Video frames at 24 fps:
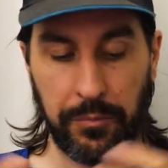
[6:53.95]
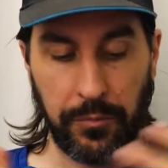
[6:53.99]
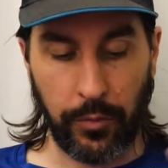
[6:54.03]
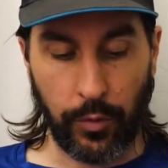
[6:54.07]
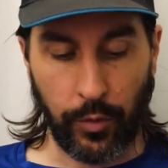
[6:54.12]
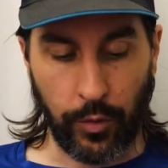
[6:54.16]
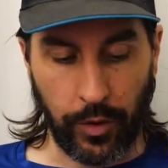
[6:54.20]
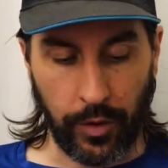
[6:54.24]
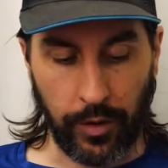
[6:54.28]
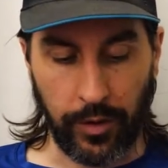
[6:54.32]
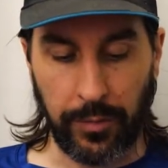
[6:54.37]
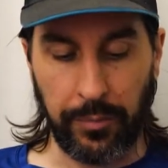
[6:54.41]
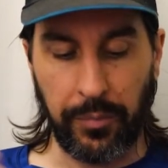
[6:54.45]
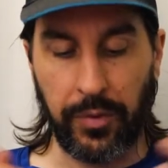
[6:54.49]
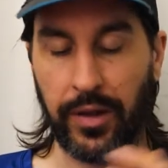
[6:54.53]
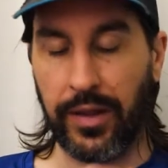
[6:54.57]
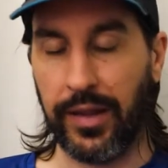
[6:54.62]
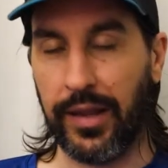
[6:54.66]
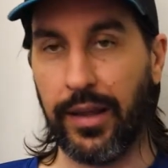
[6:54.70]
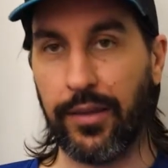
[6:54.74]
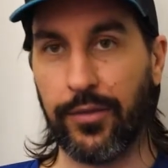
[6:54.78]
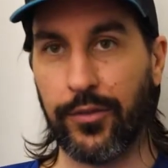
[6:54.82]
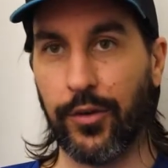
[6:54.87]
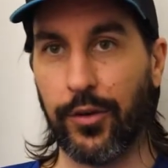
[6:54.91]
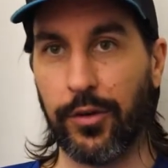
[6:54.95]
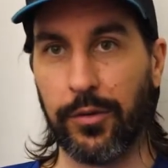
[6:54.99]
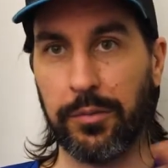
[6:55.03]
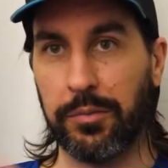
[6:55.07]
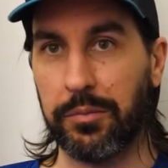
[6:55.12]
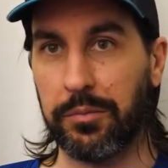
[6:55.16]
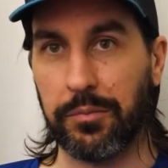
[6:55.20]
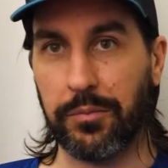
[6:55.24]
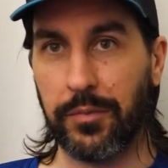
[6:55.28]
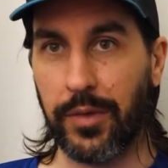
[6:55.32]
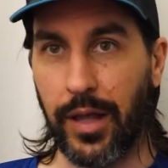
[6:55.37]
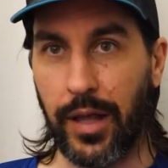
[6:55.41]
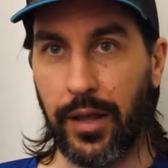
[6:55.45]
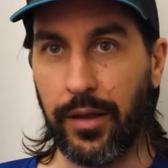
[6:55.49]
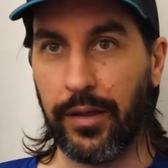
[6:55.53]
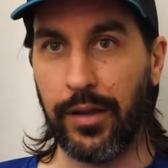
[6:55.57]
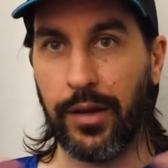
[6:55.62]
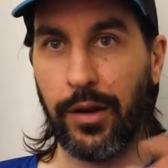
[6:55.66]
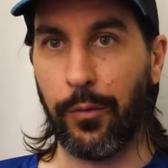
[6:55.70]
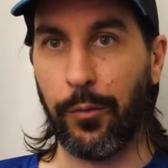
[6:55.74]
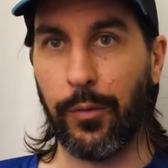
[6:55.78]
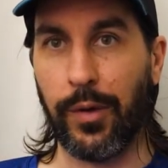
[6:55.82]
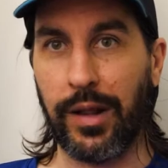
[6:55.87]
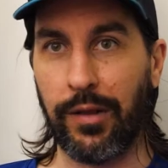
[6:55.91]
or a polyester,
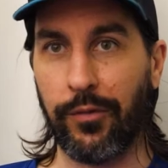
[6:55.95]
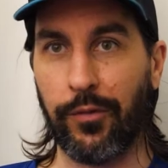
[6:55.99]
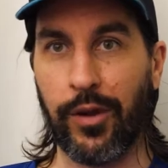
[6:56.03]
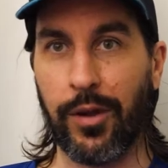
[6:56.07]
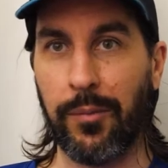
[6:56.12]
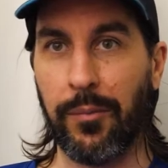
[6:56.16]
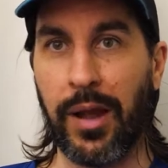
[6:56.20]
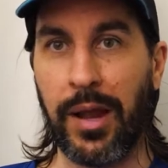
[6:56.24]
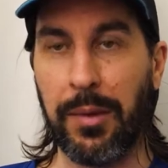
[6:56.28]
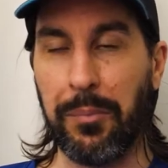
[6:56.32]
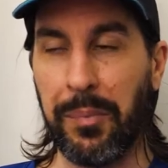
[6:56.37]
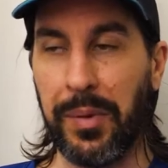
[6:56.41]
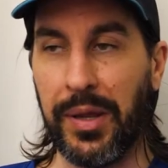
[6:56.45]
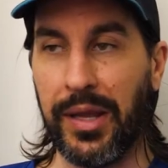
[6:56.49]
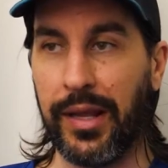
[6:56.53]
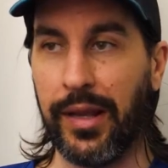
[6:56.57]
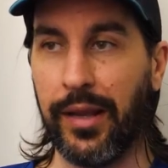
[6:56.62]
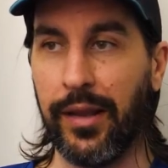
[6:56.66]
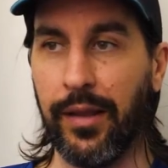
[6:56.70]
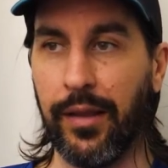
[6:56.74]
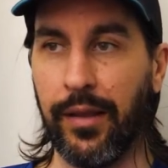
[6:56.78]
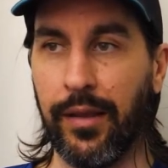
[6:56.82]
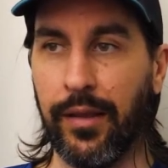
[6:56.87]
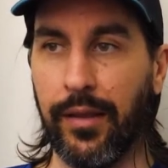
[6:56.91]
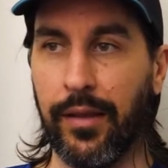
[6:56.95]
you know, whatever it might be.